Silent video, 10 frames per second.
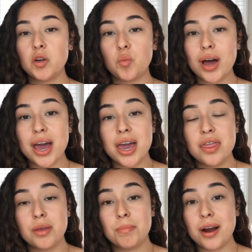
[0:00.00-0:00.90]
of
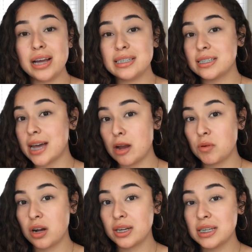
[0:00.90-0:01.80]
why the price
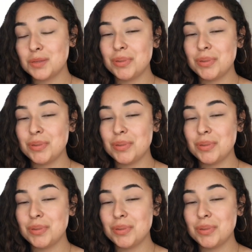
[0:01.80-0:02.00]
skyrockets,